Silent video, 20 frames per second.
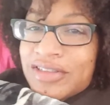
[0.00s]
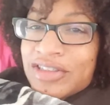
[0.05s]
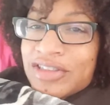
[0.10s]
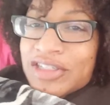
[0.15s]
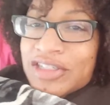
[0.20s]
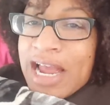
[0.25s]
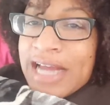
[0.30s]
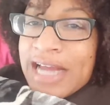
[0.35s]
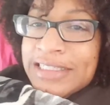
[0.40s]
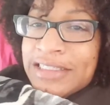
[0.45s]

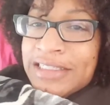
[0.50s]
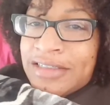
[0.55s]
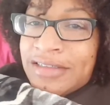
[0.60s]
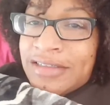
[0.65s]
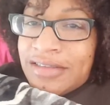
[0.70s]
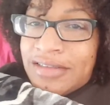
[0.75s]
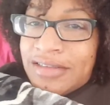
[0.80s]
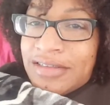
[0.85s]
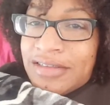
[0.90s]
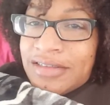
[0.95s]

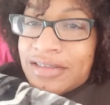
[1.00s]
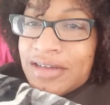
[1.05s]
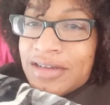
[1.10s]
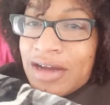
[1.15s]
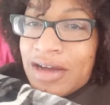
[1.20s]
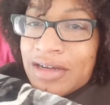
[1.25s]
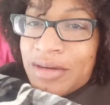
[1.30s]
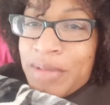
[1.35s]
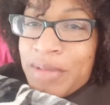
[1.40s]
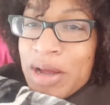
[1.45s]
chatting,
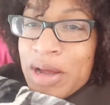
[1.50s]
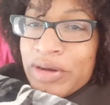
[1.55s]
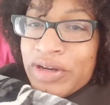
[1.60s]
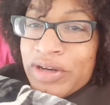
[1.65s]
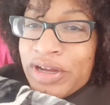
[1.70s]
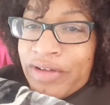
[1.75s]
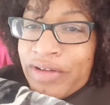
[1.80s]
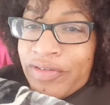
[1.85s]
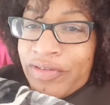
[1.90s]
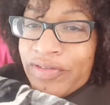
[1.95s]
talking about
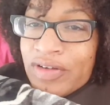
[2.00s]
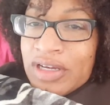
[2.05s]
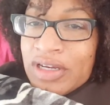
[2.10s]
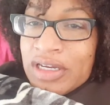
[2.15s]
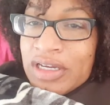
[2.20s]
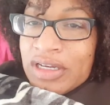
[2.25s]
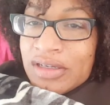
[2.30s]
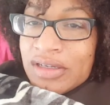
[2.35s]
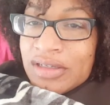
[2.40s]
nothing,